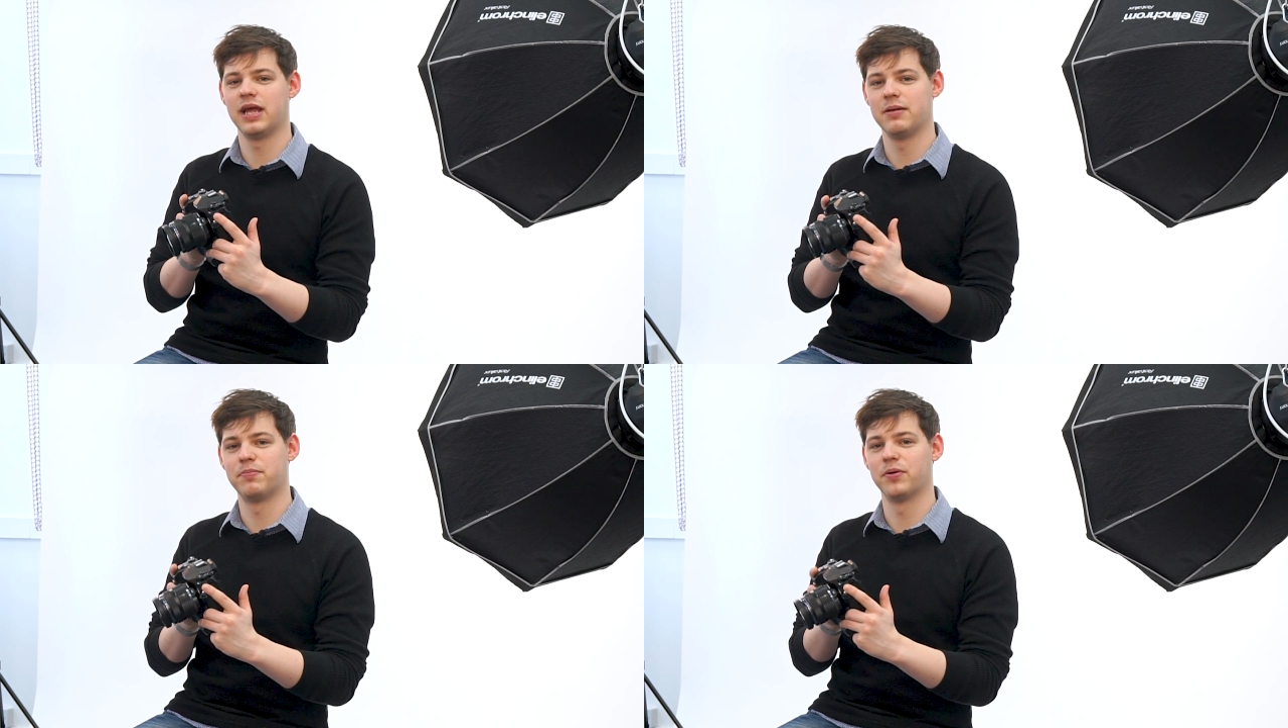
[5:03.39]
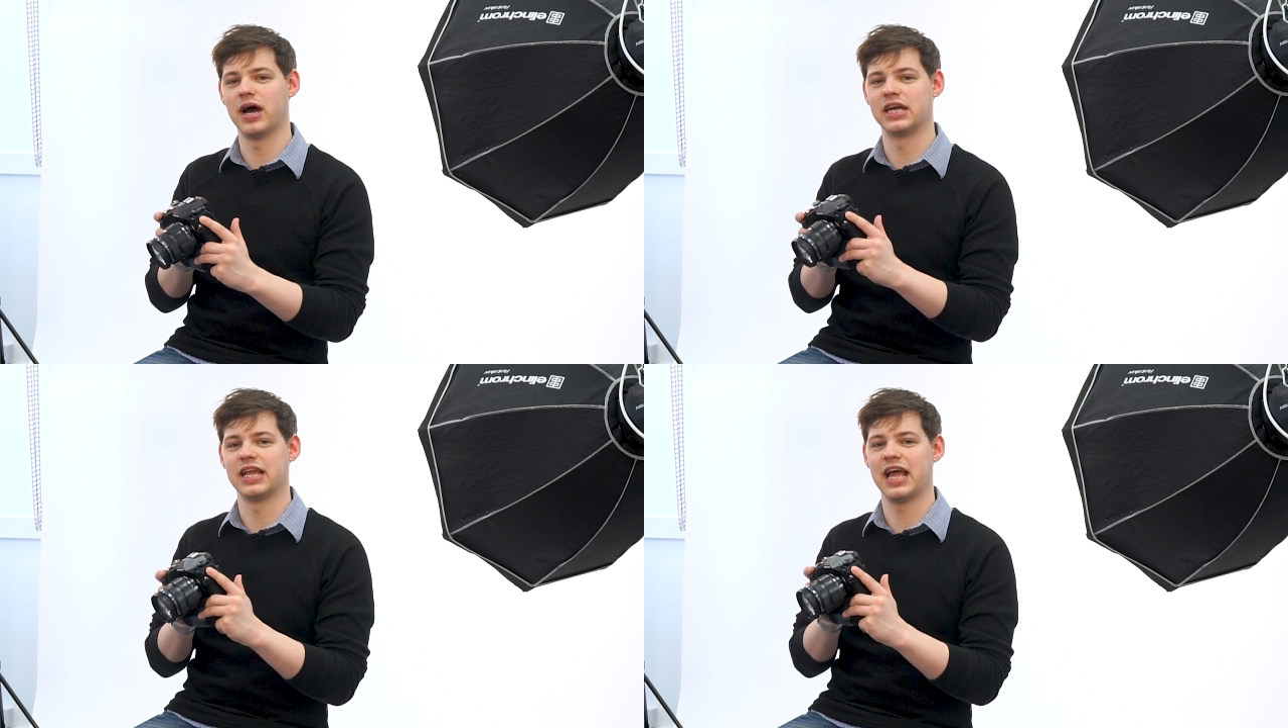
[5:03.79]
input
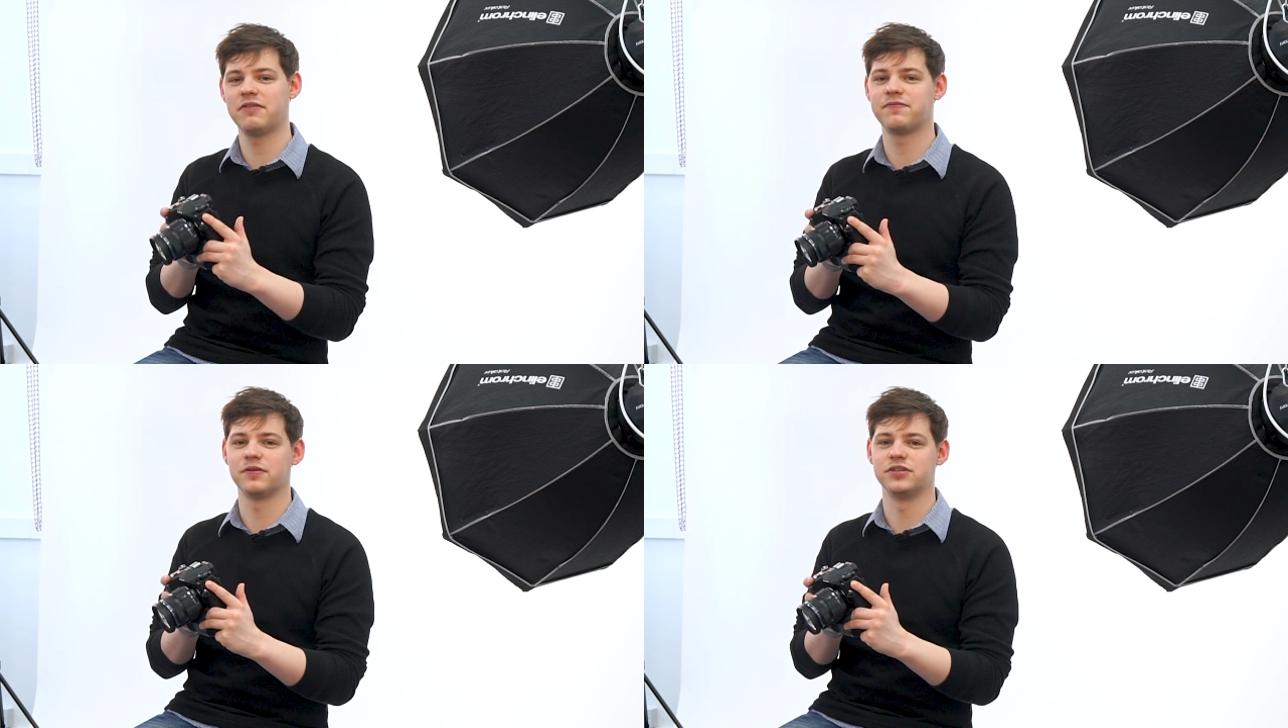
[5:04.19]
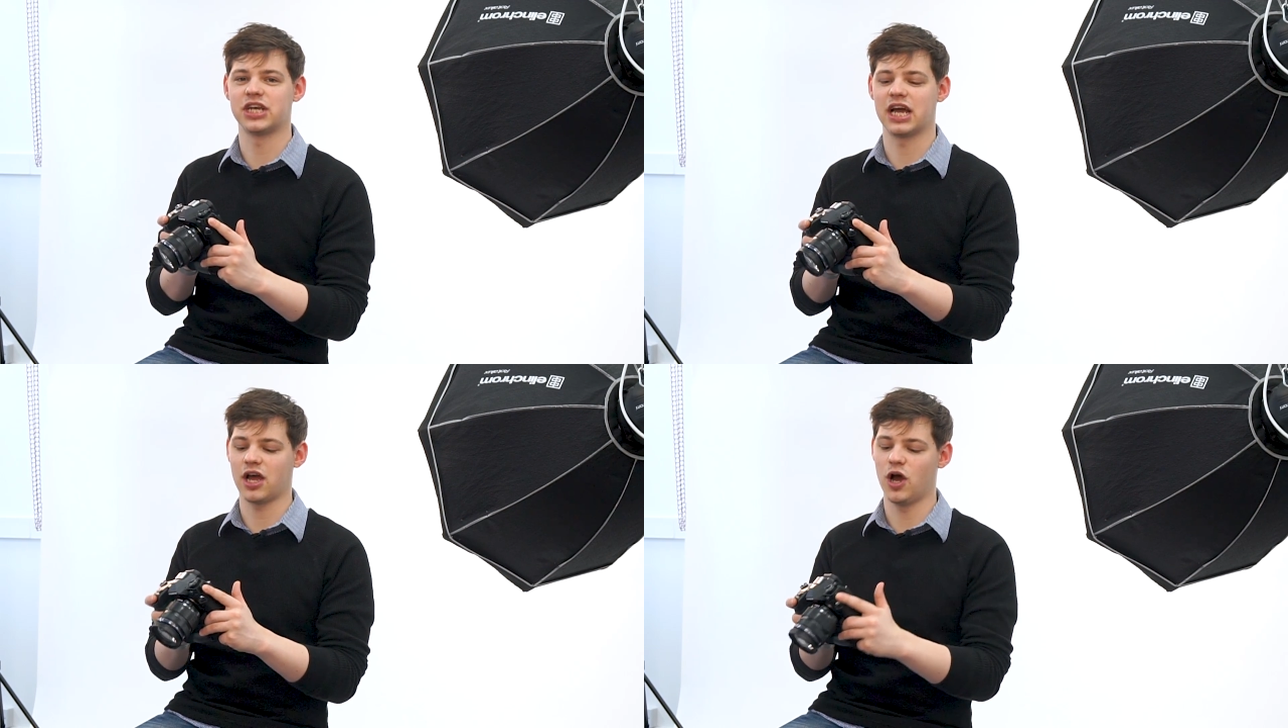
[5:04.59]
and the headphone
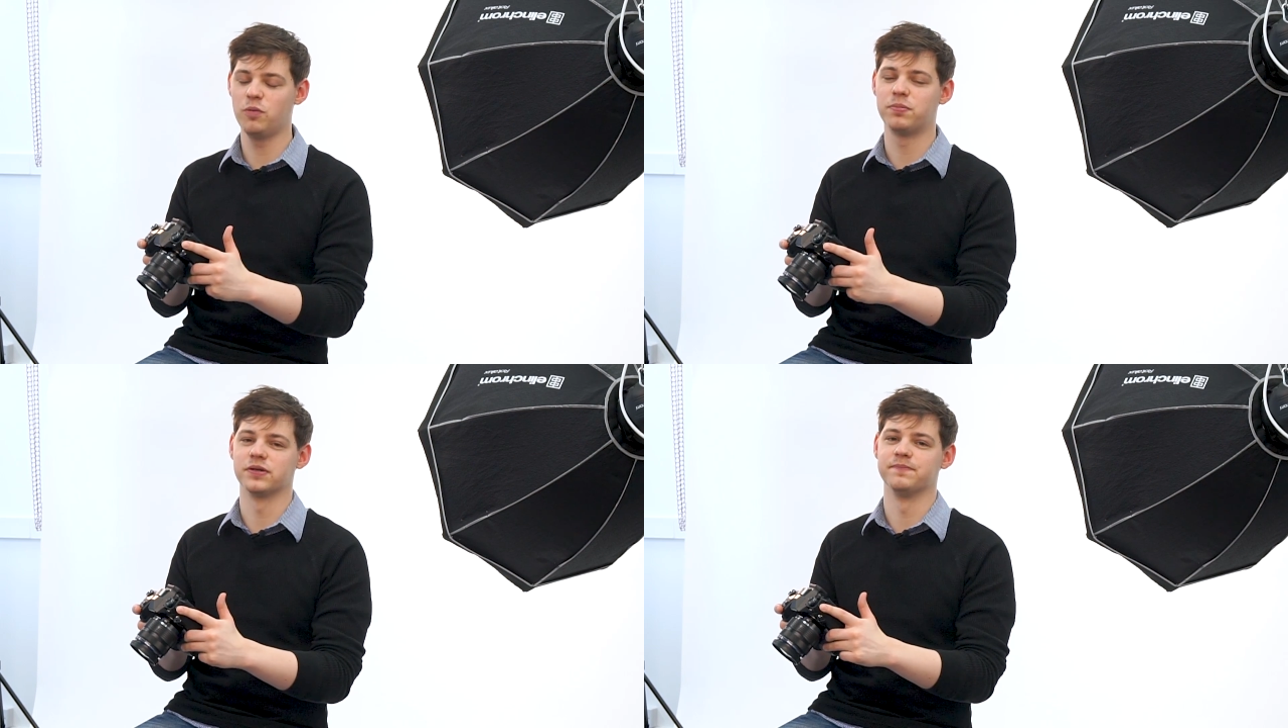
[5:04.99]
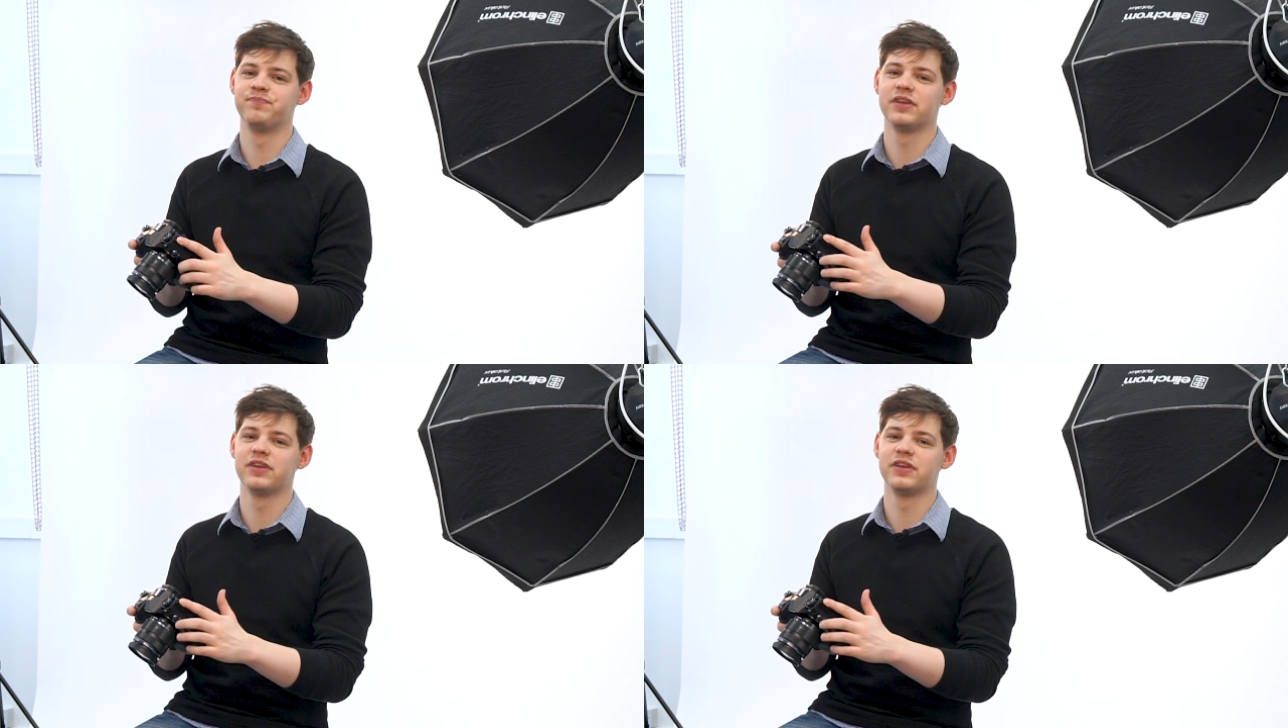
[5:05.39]
jack open,